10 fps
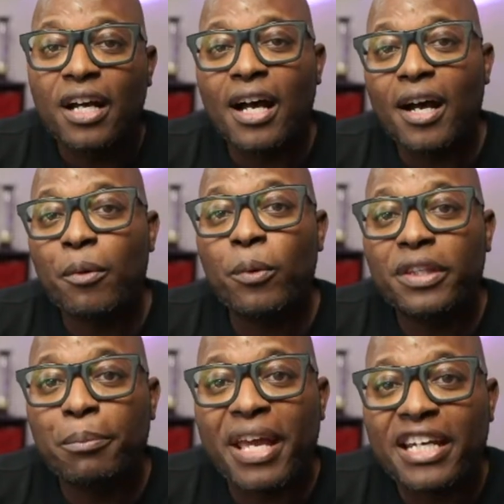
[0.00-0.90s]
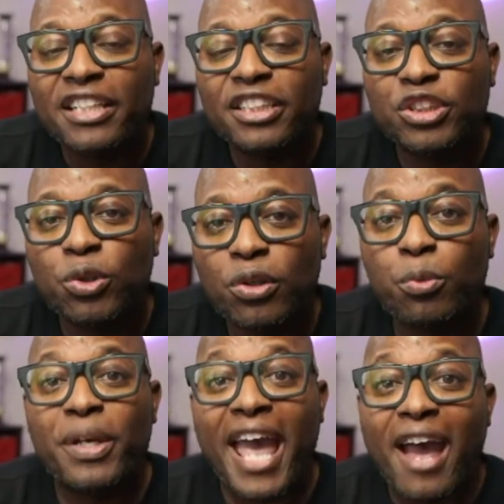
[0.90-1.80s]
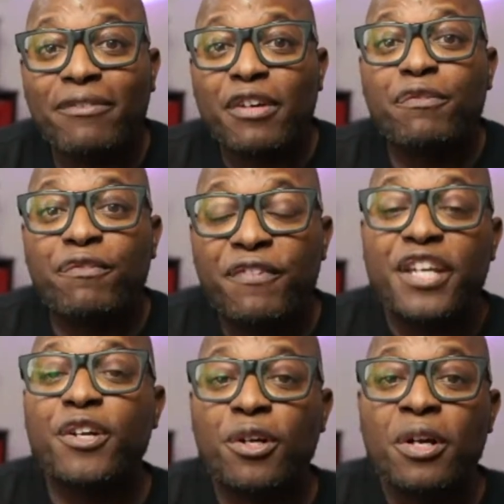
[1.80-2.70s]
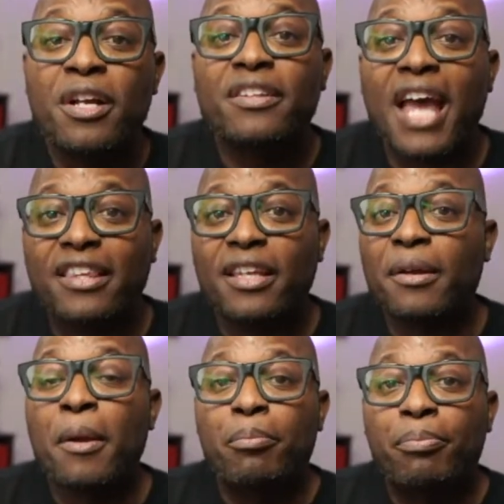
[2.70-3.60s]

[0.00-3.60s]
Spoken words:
With the panic disorder, we have the fear that the